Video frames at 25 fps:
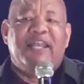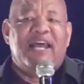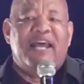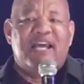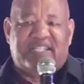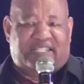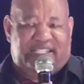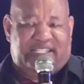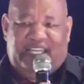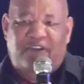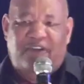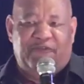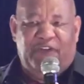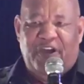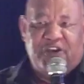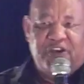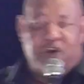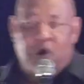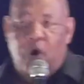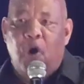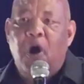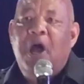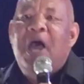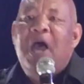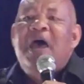has given
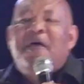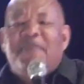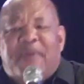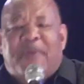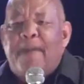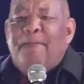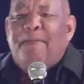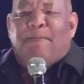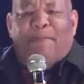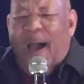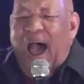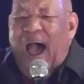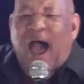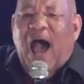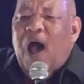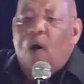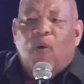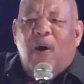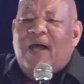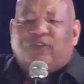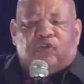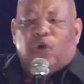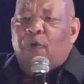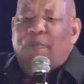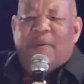you the
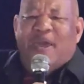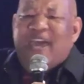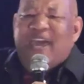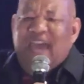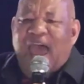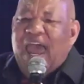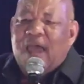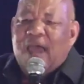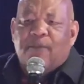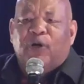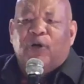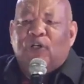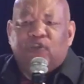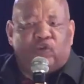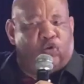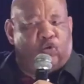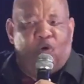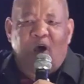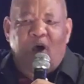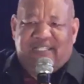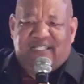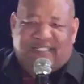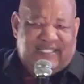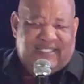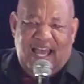power to be able
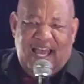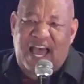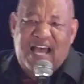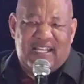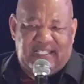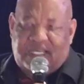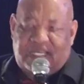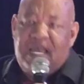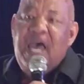to assess